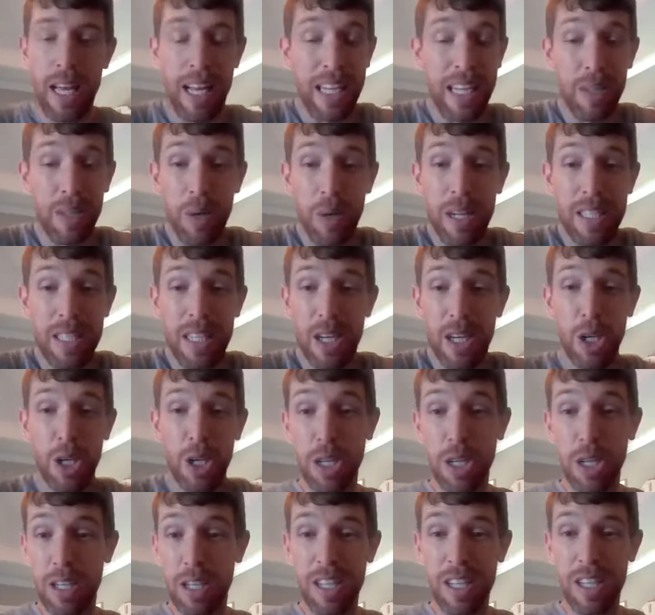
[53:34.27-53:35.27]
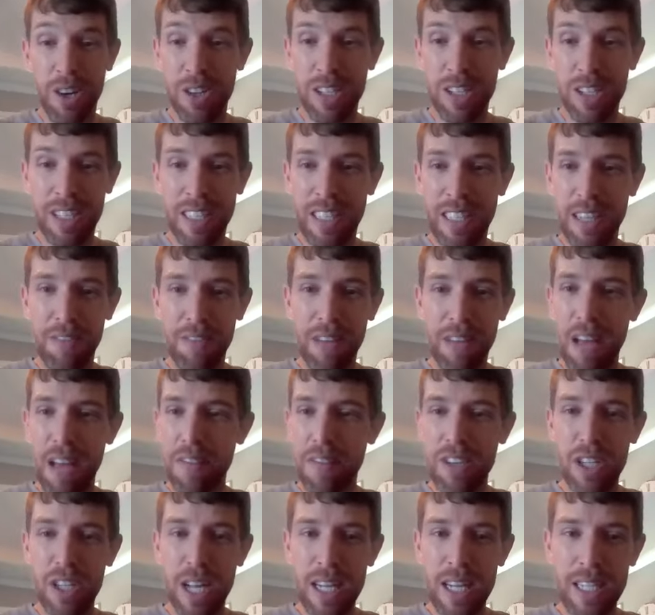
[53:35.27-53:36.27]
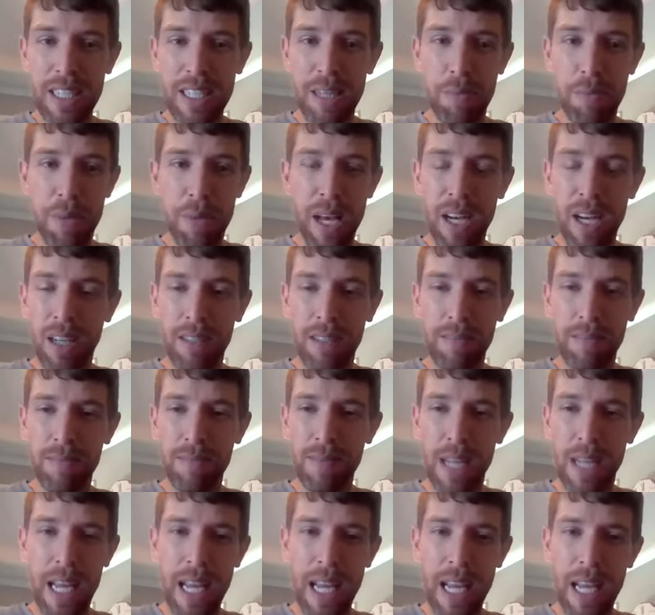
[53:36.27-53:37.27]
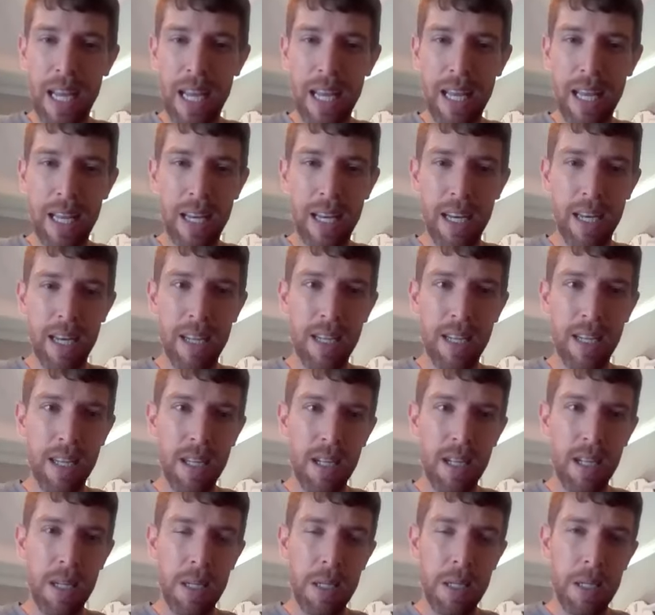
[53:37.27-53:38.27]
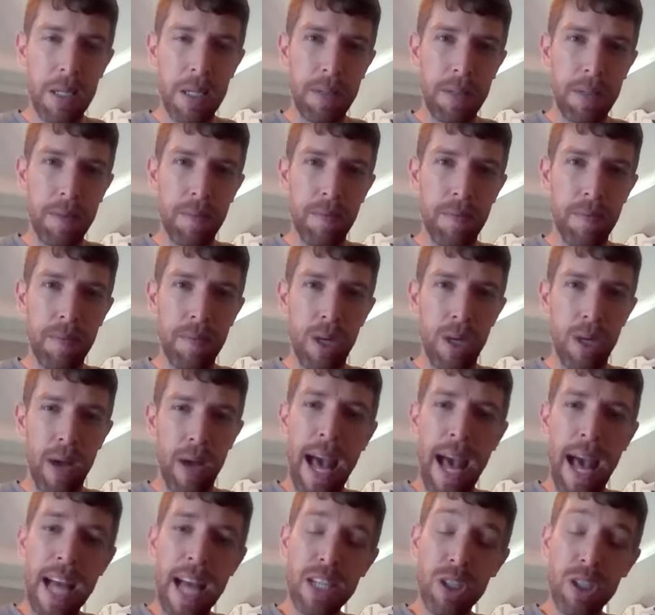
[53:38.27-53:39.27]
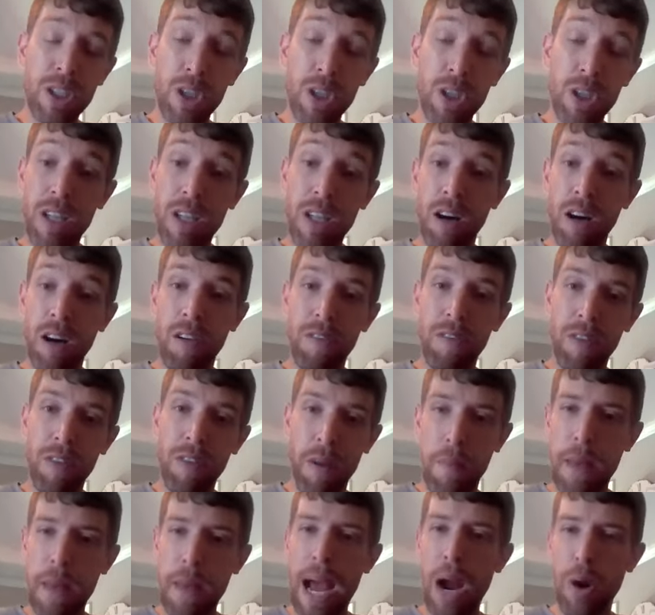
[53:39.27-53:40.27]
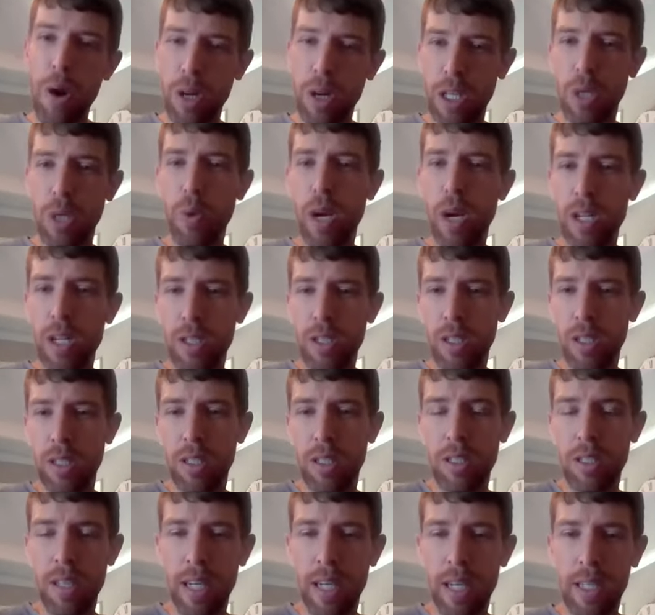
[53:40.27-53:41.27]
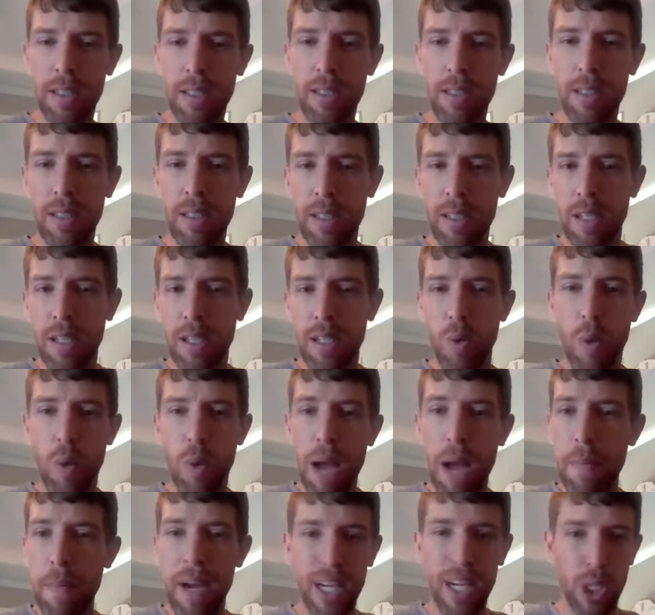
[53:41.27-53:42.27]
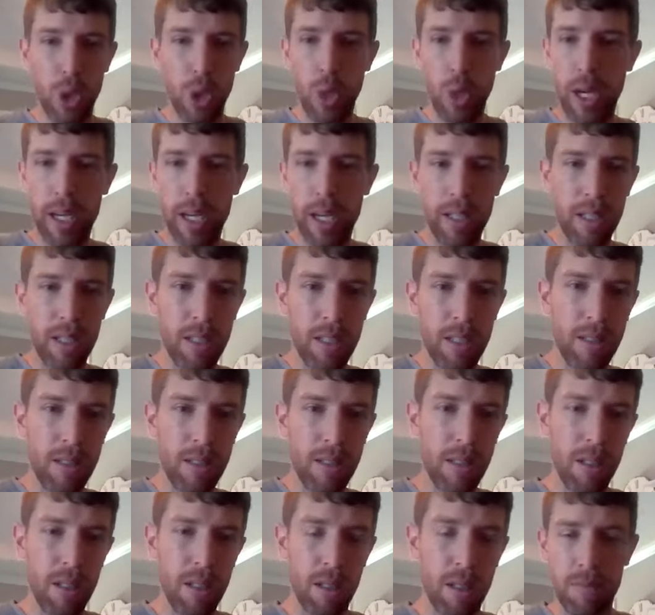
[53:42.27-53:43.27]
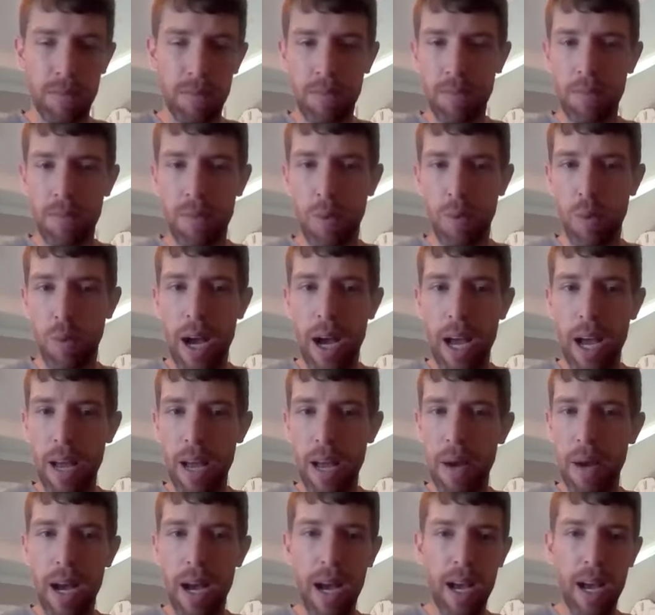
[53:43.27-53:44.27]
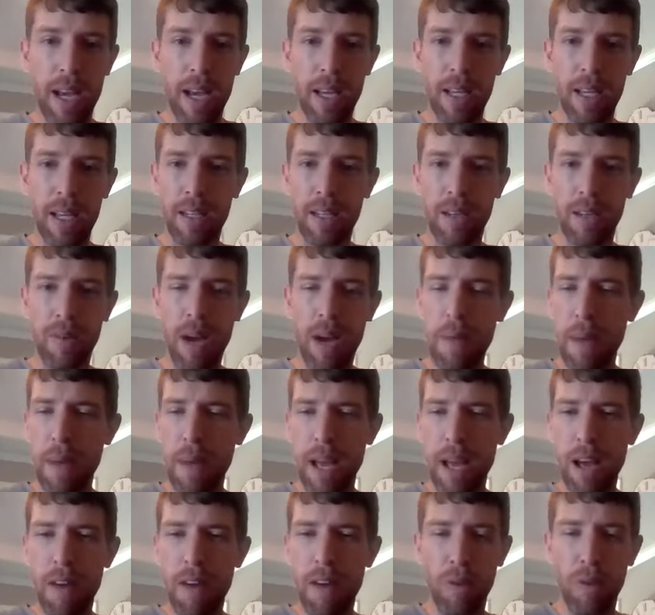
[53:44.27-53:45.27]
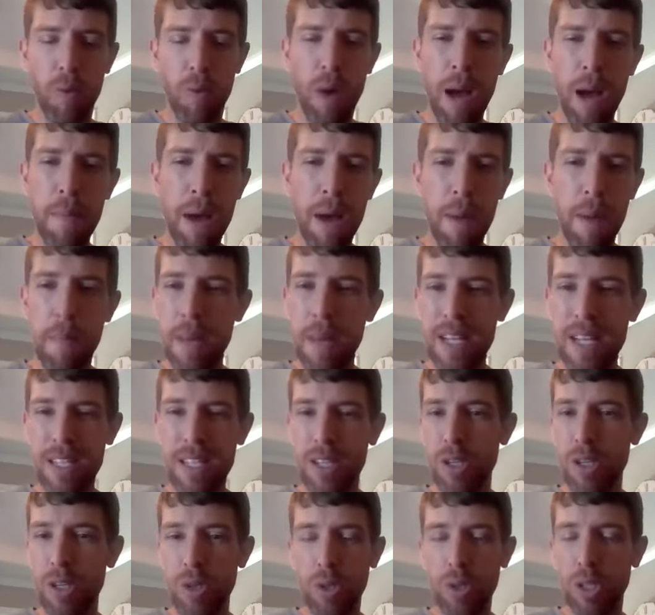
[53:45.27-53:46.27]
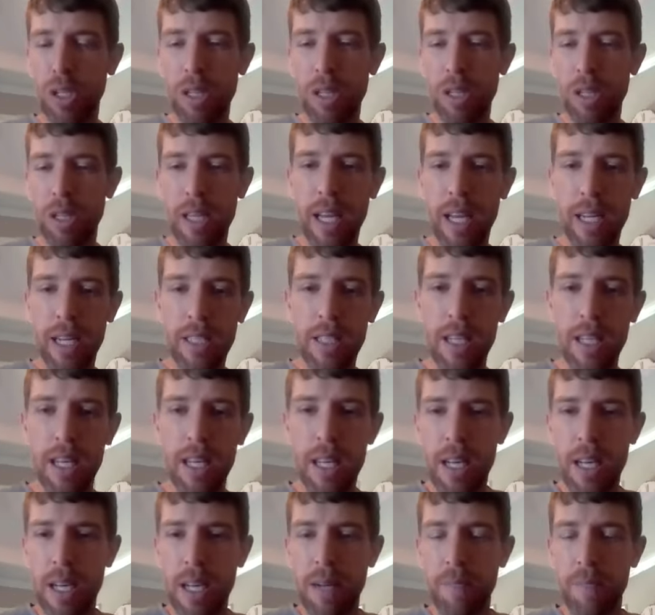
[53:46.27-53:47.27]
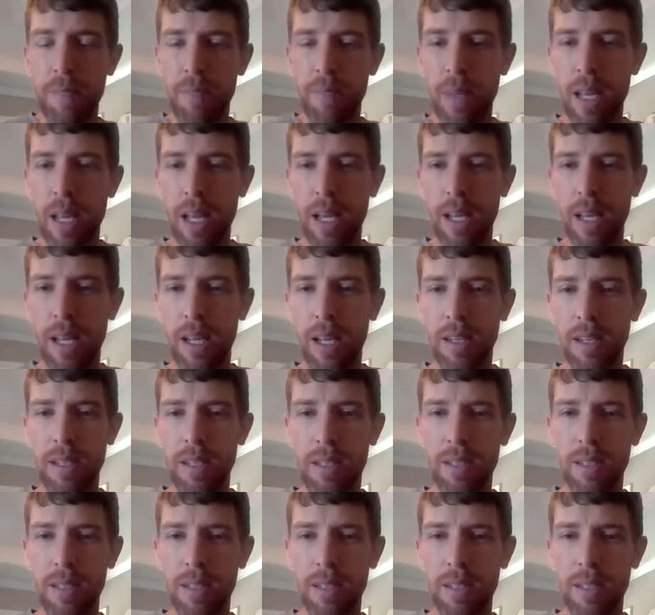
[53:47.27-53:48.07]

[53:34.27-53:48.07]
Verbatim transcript: like I said earlier, you know, just give life a chance to get better and, you know, ask yourself empowering questions like, why am I great? You know, why am I why am I helpful? Why am I meant to do good things? And